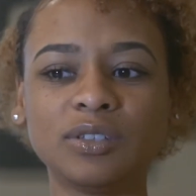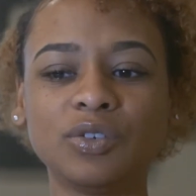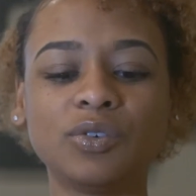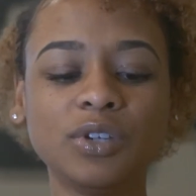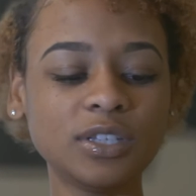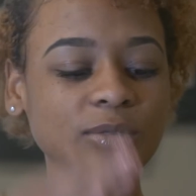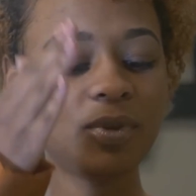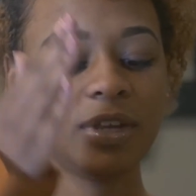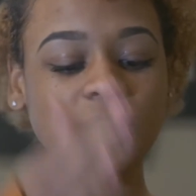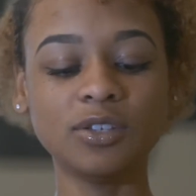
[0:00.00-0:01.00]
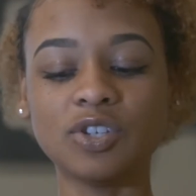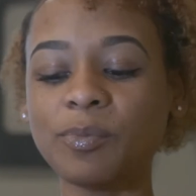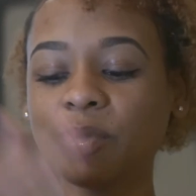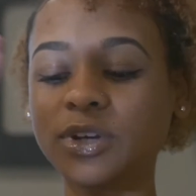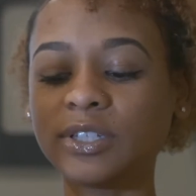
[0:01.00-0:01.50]
You don't need to be
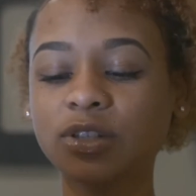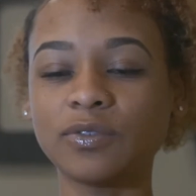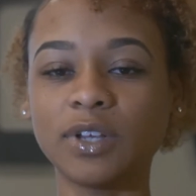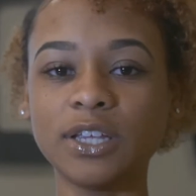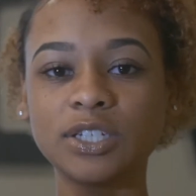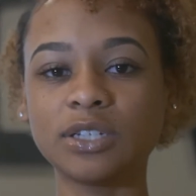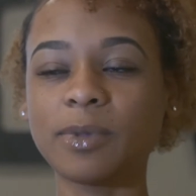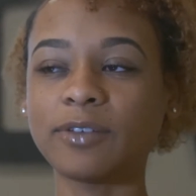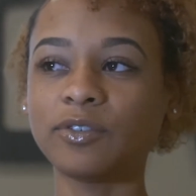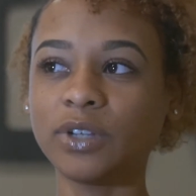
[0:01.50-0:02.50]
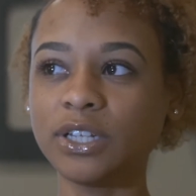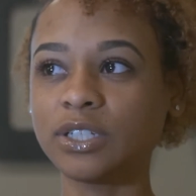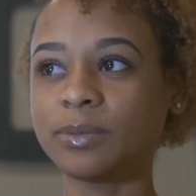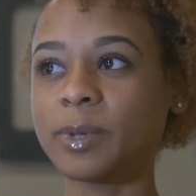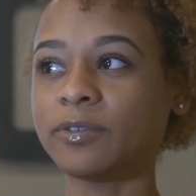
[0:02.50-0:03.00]
jumping into relationship after
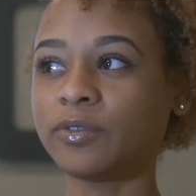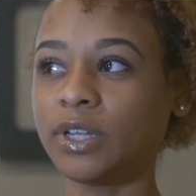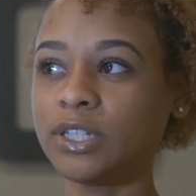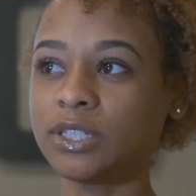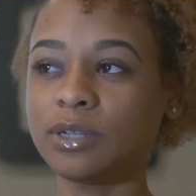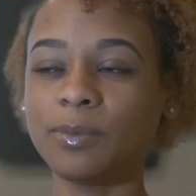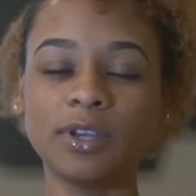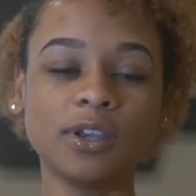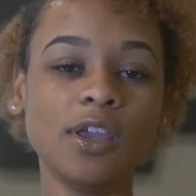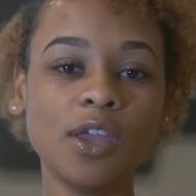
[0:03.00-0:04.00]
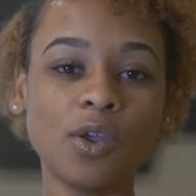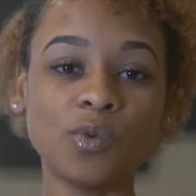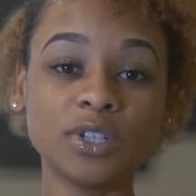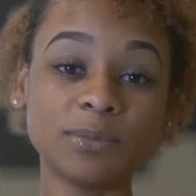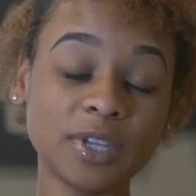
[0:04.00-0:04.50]
relationship after relationship, and
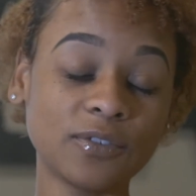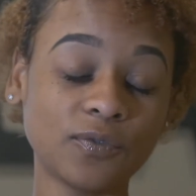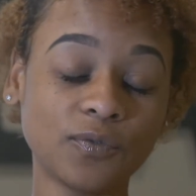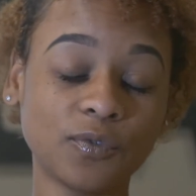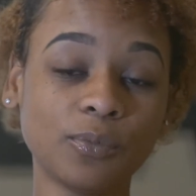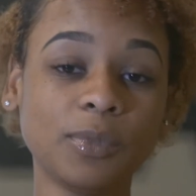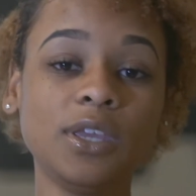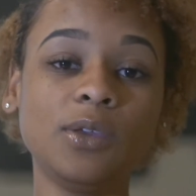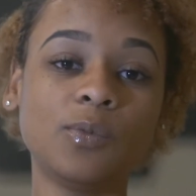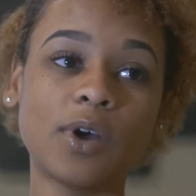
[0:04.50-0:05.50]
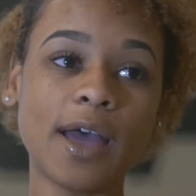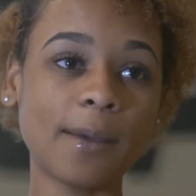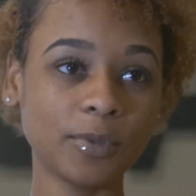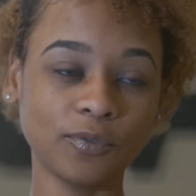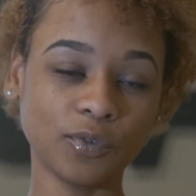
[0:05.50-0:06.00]
what's meant for me will
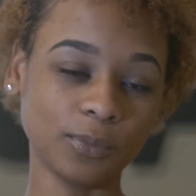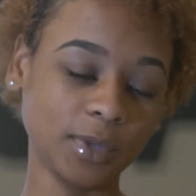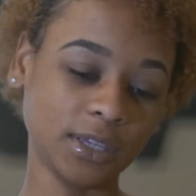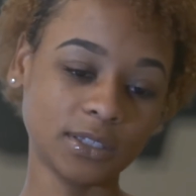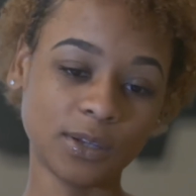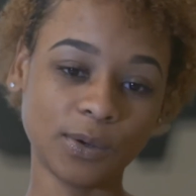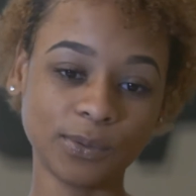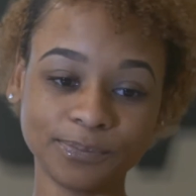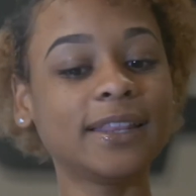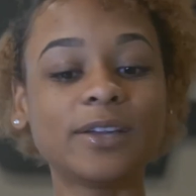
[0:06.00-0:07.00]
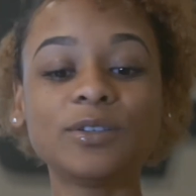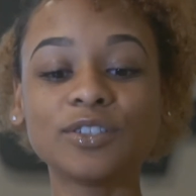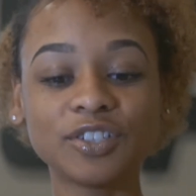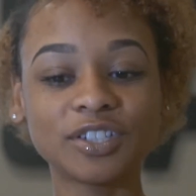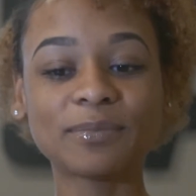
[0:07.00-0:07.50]
happen for me. So those
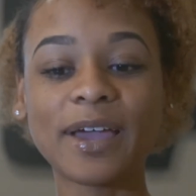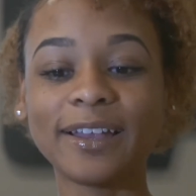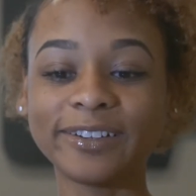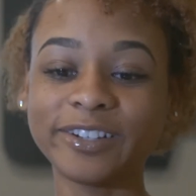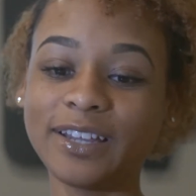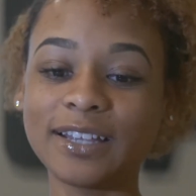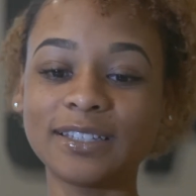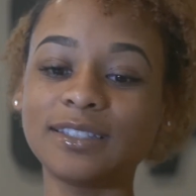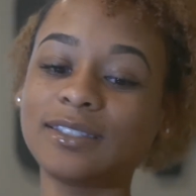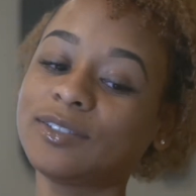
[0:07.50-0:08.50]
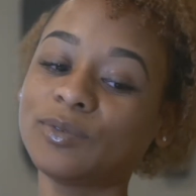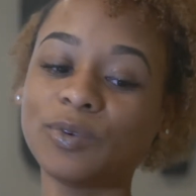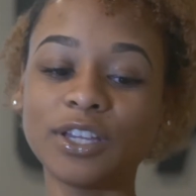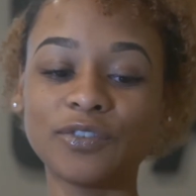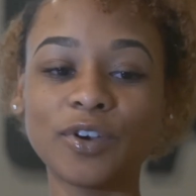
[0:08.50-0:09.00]
are just my learning lessons
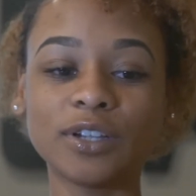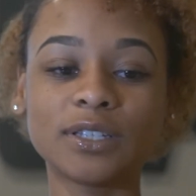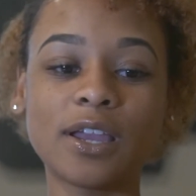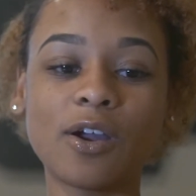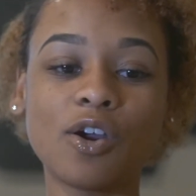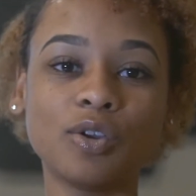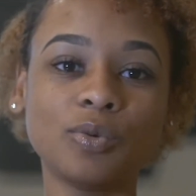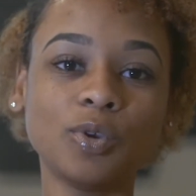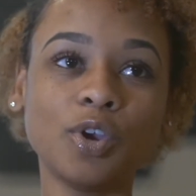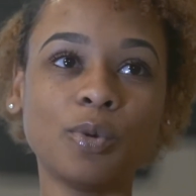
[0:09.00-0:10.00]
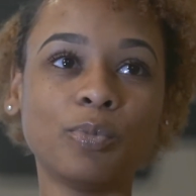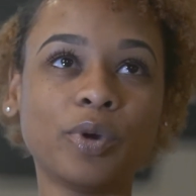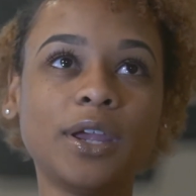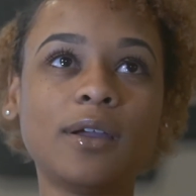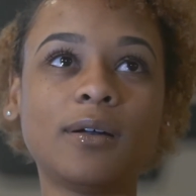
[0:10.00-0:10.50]
as far as like
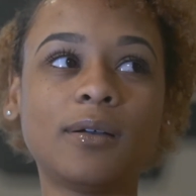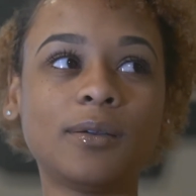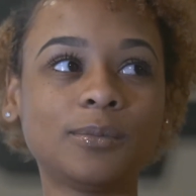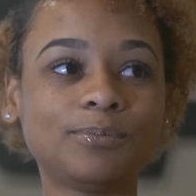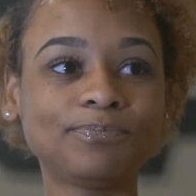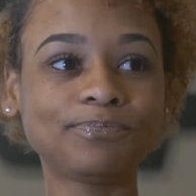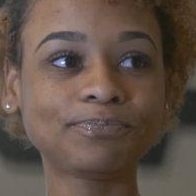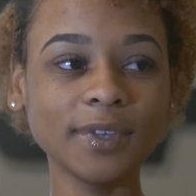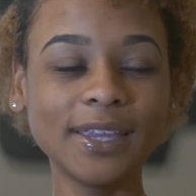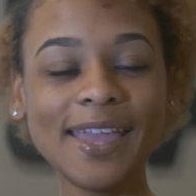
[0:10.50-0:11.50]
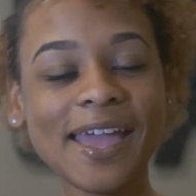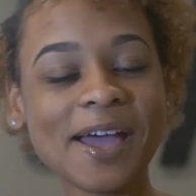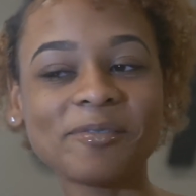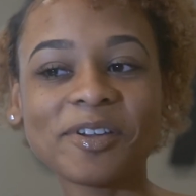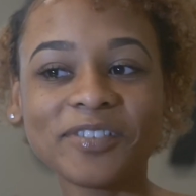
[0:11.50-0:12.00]
heartbreak. I'm
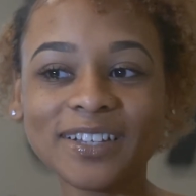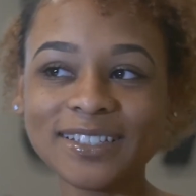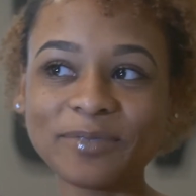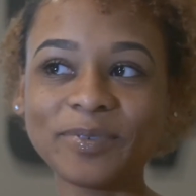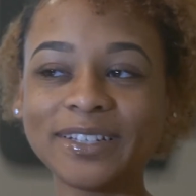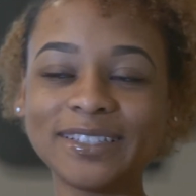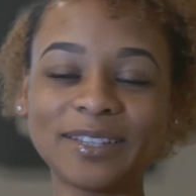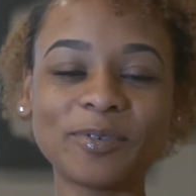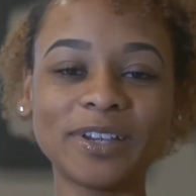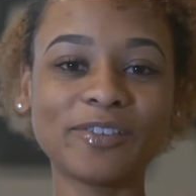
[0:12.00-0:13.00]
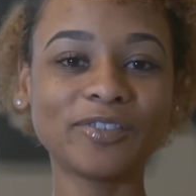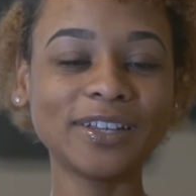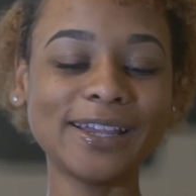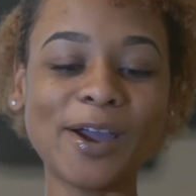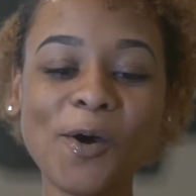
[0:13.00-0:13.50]
not really typically someone that
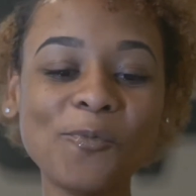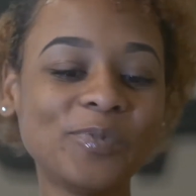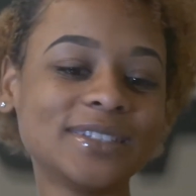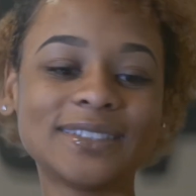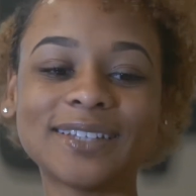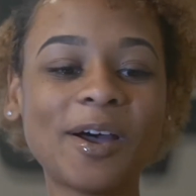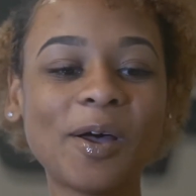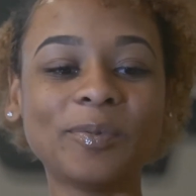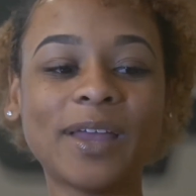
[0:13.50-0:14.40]
really opens up.